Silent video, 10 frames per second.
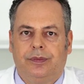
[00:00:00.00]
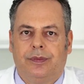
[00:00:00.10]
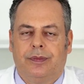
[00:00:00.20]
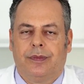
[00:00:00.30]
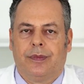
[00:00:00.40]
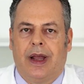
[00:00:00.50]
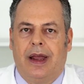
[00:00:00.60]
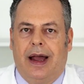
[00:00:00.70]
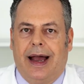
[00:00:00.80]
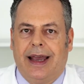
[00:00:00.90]
That
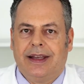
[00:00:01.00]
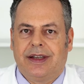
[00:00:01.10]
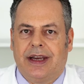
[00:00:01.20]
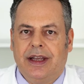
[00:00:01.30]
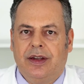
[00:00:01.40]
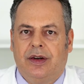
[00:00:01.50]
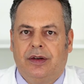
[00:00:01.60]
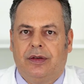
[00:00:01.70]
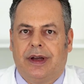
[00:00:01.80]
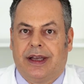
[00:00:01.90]
experience, which
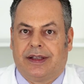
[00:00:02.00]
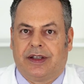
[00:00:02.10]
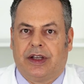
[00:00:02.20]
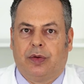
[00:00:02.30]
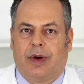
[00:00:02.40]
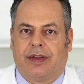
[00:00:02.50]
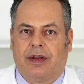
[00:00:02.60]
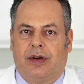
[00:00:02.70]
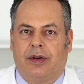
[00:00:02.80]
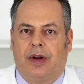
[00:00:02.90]
before
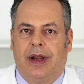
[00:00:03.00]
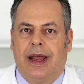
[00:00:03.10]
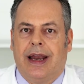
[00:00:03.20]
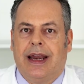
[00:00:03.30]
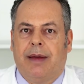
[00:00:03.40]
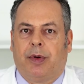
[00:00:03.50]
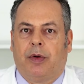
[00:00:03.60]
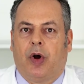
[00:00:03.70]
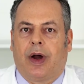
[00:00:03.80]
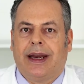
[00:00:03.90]
conditioned in a
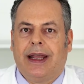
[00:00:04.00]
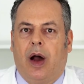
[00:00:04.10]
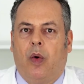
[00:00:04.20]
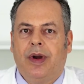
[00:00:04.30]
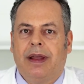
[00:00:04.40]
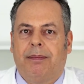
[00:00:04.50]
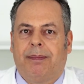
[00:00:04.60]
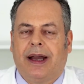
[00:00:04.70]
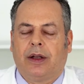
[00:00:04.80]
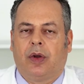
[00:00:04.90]
pathological way,
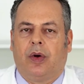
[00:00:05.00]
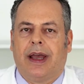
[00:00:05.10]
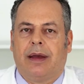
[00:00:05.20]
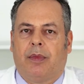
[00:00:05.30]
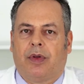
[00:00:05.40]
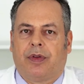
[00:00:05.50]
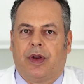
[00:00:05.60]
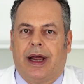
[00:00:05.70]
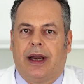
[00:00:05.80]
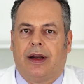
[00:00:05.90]
now does not
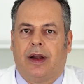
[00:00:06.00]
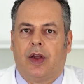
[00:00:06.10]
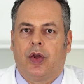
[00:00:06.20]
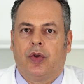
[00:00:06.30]
condition.